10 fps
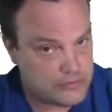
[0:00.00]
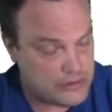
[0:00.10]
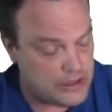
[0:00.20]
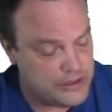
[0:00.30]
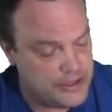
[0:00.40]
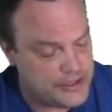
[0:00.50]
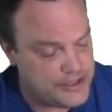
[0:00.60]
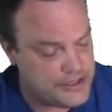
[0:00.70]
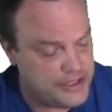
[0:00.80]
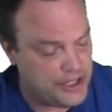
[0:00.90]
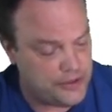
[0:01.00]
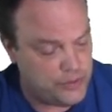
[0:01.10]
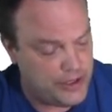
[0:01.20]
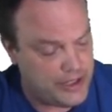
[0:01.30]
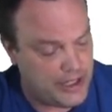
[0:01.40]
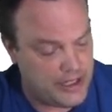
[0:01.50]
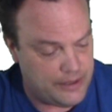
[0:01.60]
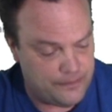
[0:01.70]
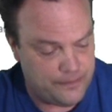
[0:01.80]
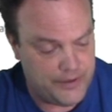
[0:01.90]
So this is another one. I
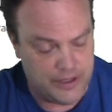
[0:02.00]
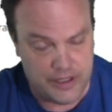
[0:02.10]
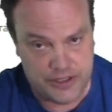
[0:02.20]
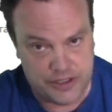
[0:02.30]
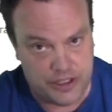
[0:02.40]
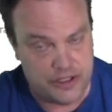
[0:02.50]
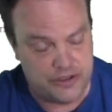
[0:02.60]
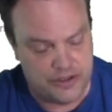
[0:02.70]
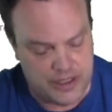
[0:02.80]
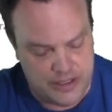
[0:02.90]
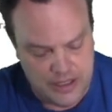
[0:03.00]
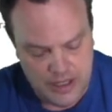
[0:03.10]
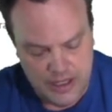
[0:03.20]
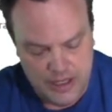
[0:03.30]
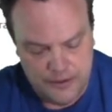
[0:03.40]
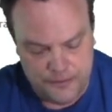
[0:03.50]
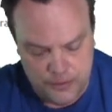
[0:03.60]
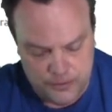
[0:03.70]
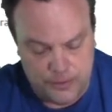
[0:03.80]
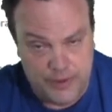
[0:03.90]
am very excited to get fruit
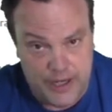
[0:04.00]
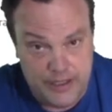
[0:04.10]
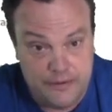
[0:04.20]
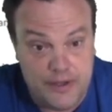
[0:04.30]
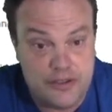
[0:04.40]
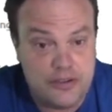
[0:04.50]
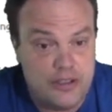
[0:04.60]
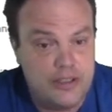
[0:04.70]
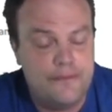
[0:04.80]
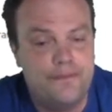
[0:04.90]
from that eventually.